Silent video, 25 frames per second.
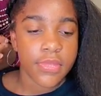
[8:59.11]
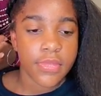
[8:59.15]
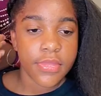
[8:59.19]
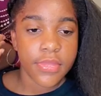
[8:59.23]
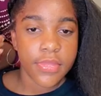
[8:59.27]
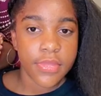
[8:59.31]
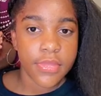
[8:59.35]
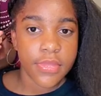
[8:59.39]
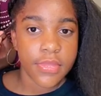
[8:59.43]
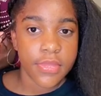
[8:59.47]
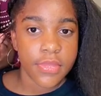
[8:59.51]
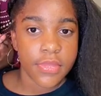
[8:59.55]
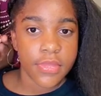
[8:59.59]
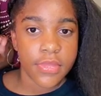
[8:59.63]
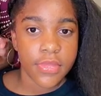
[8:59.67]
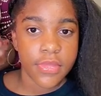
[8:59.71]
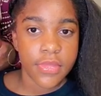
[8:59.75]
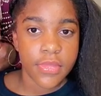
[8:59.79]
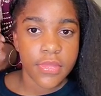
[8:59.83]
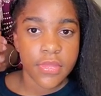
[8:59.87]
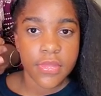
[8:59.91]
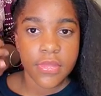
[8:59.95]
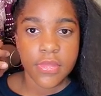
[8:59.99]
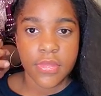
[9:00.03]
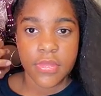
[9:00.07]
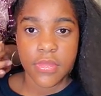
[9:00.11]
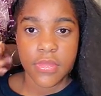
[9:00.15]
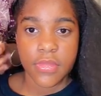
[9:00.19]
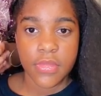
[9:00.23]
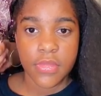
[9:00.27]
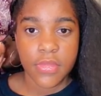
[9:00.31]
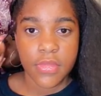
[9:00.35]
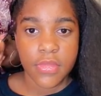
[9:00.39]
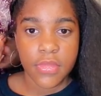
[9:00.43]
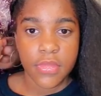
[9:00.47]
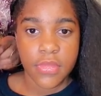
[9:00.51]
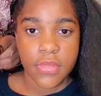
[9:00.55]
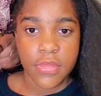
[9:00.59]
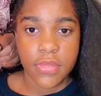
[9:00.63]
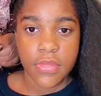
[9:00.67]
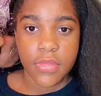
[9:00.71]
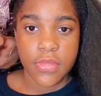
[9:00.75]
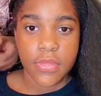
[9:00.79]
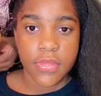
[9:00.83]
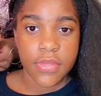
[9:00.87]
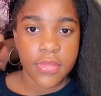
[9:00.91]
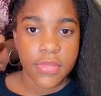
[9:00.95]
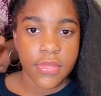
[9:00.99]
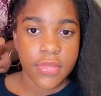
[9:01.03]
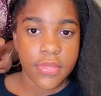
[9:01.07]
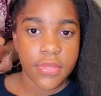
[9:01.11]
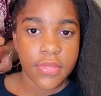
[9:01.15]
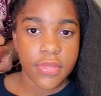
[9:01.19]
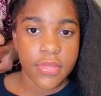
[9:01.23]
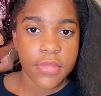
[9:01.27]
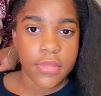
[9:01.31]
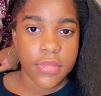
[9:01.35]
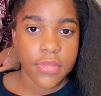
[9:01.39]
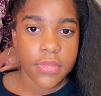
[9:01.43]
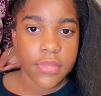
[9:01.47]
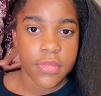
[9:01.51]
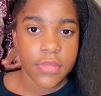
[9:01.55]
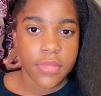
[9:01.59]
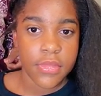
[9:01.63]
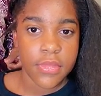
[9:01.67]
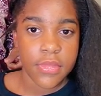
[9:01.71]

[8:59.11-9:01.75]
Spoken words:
The person shown says nothing.